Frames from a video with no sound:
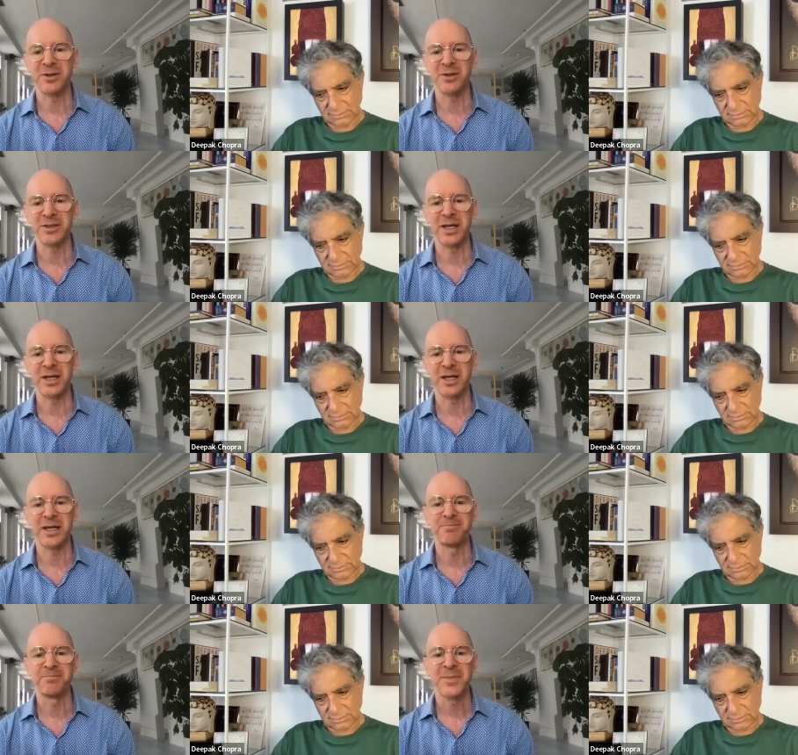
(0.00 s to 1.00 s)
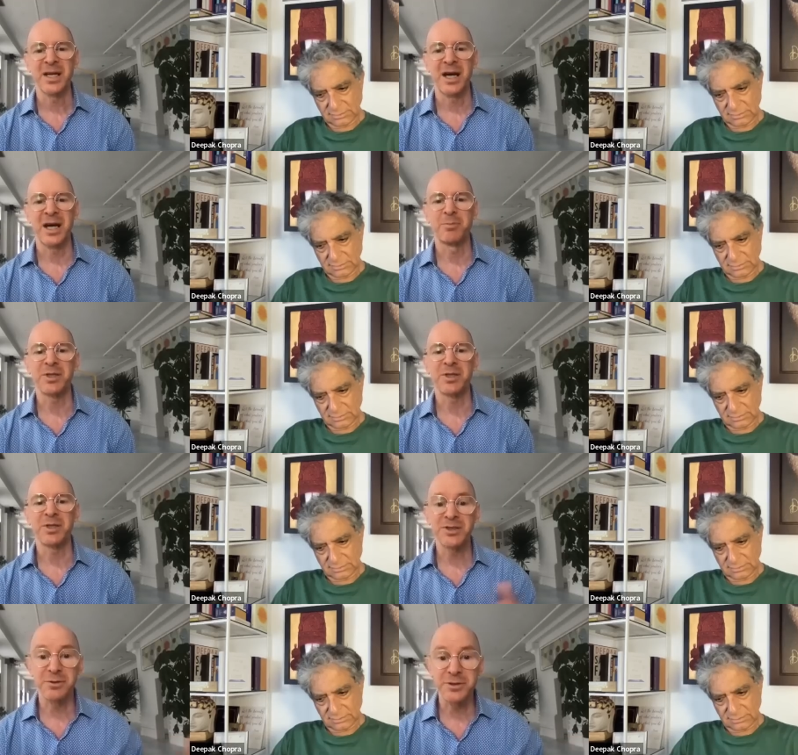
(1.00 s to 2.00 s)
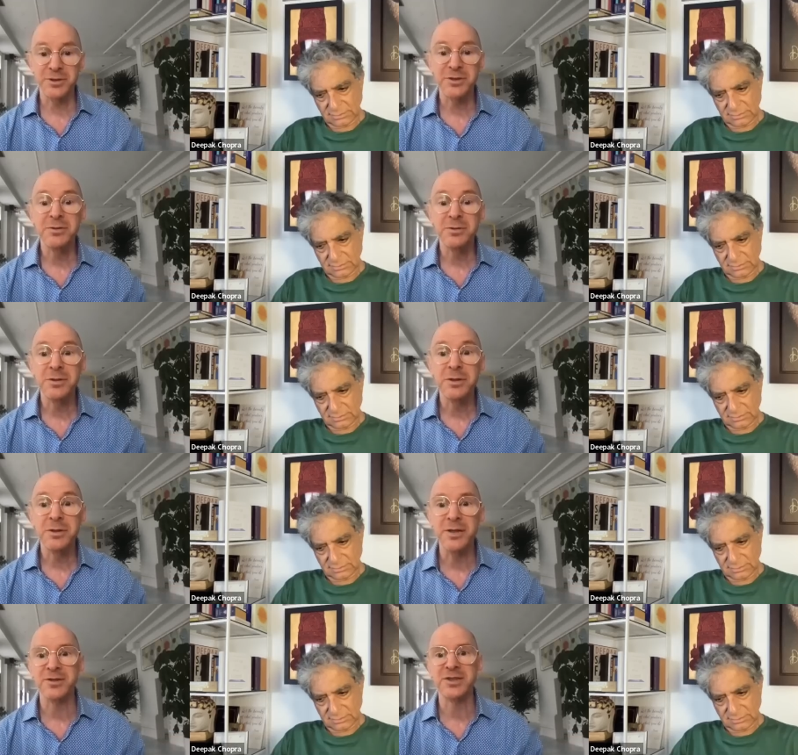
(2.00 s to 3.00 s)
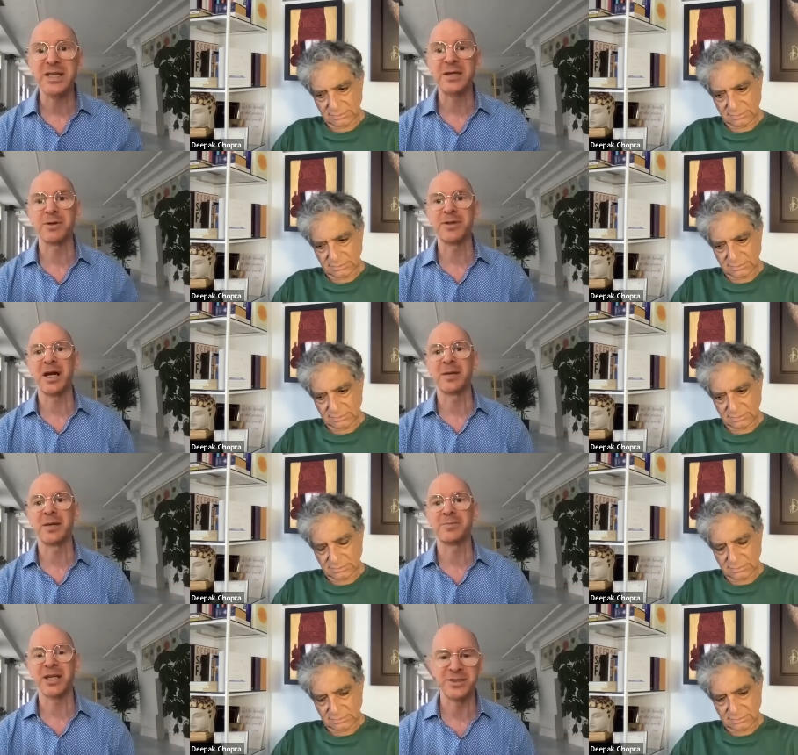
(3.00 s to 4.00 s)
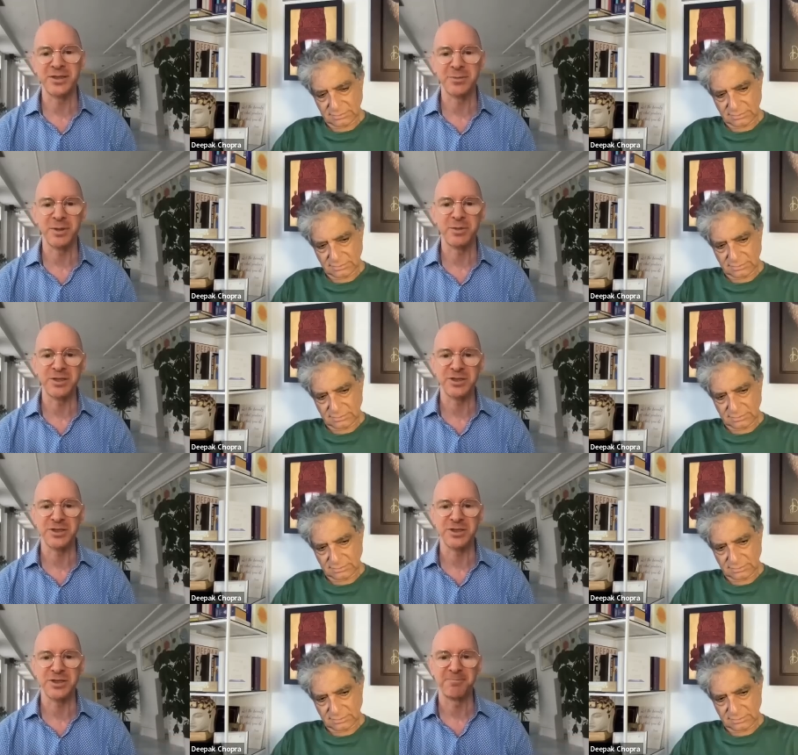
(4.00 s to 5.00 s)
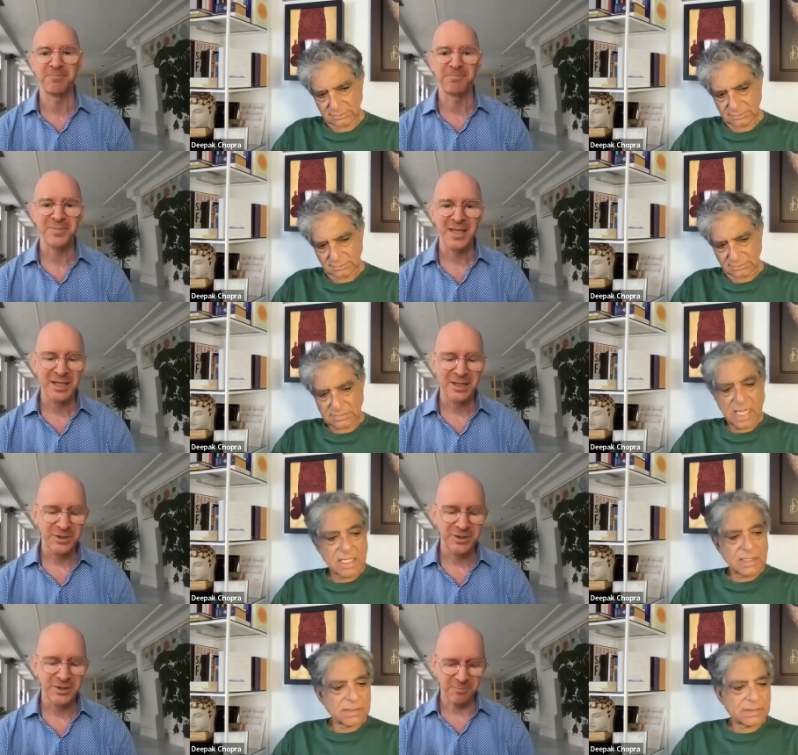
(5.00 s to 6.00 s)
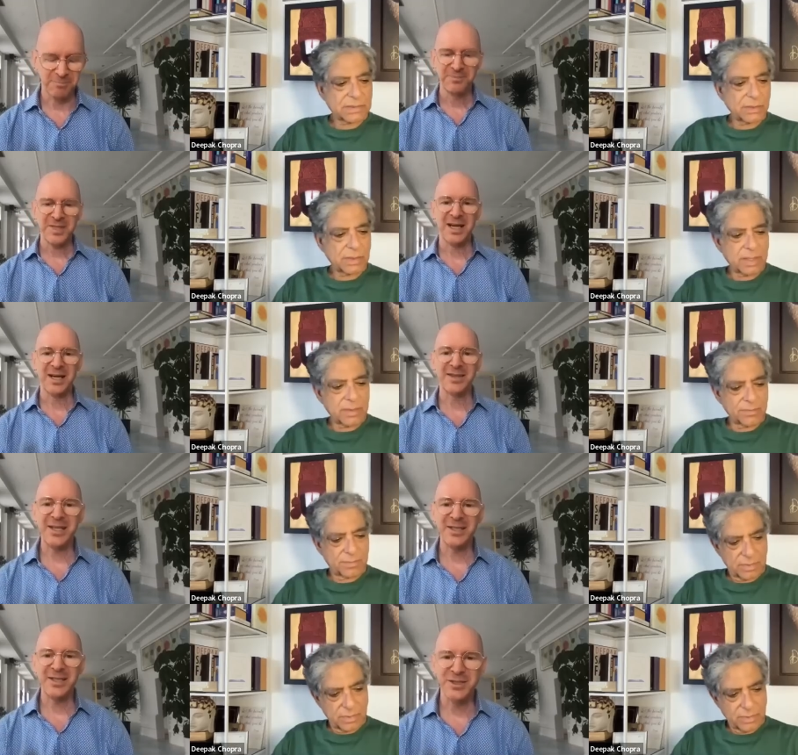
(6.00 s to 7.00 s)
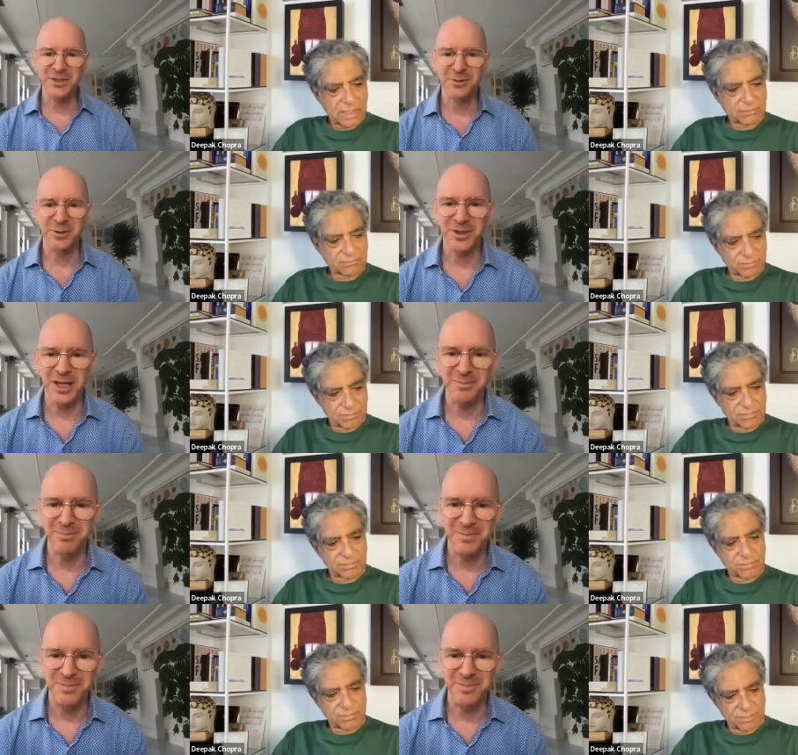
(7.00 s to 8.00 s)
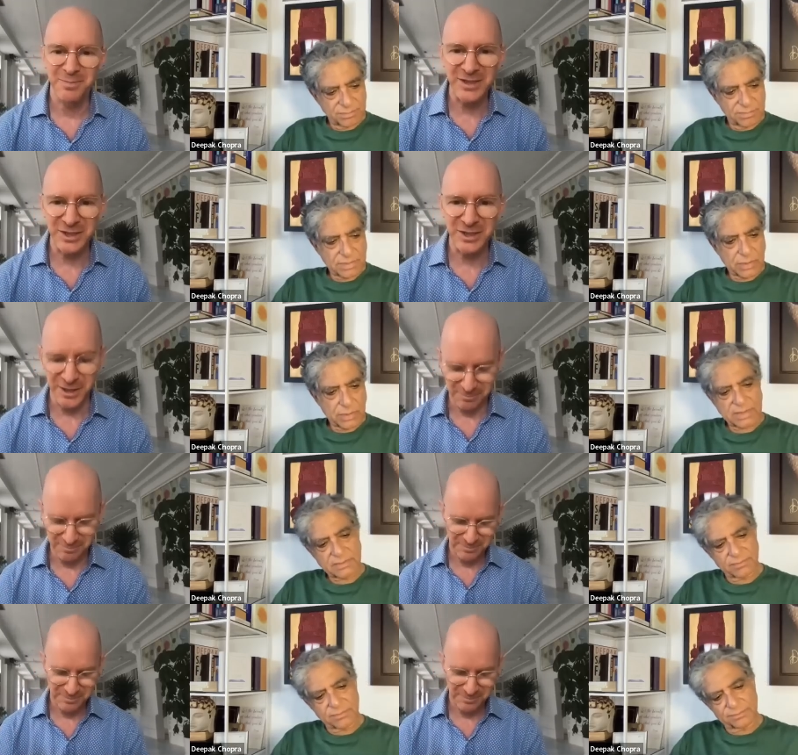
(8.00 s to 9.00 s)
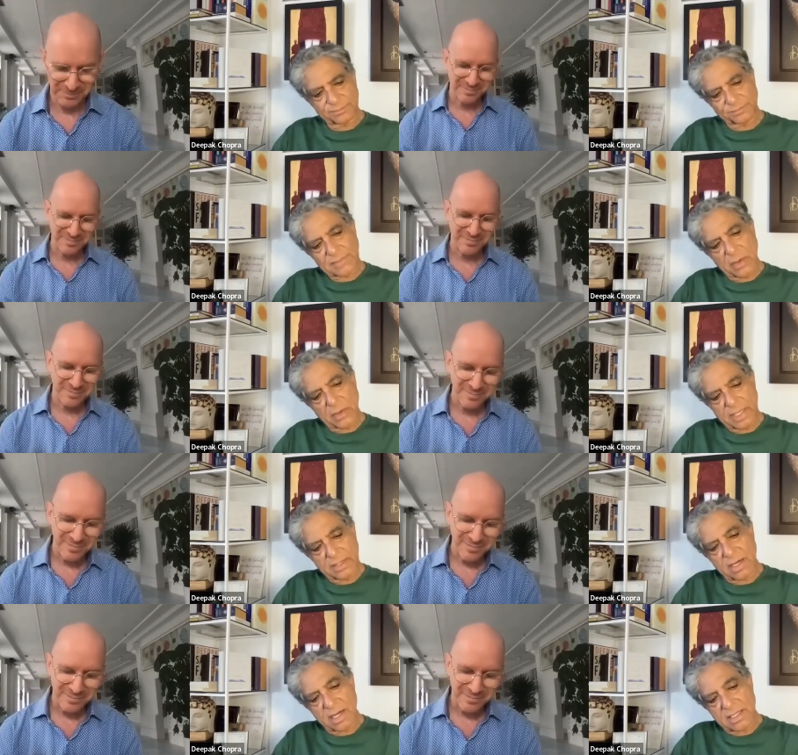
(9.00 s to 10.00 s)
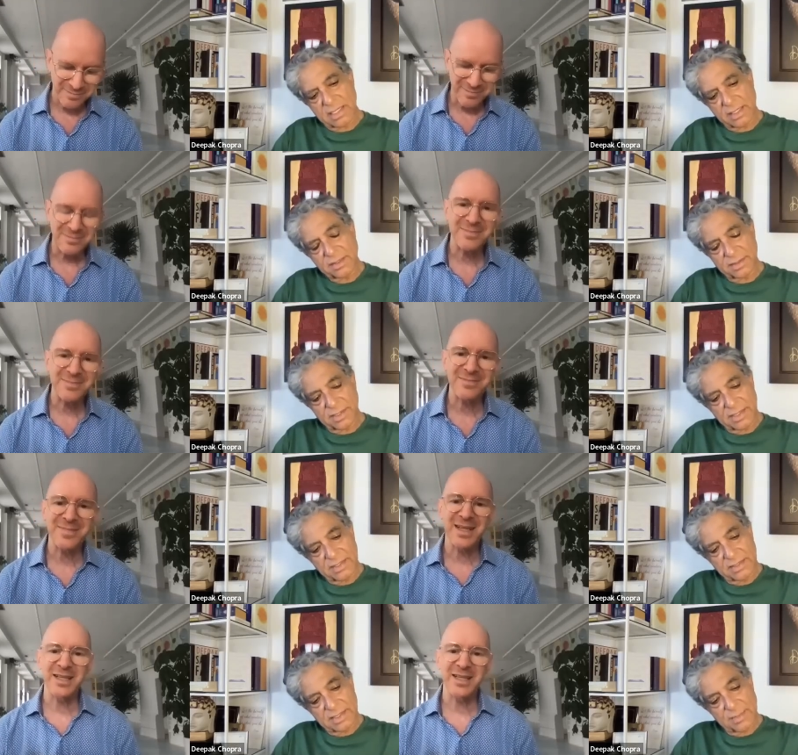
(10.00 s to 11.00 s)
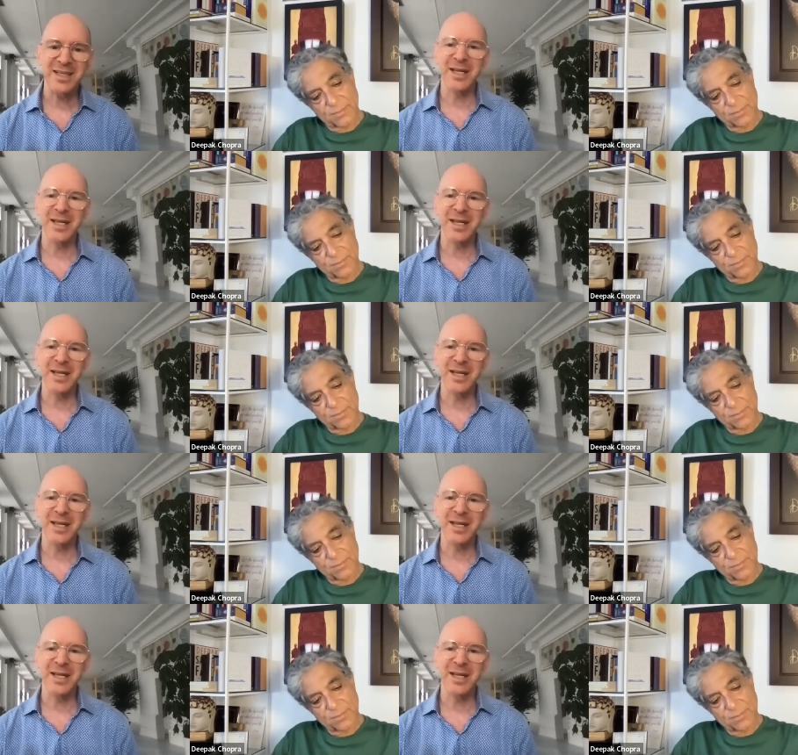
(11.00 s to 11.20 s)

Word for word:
Speaker 1: things all the time, but still to understand what the object is that we wish to see.
Speaker 2: So that is sutras. I'll pass it to you. Okay, got it. And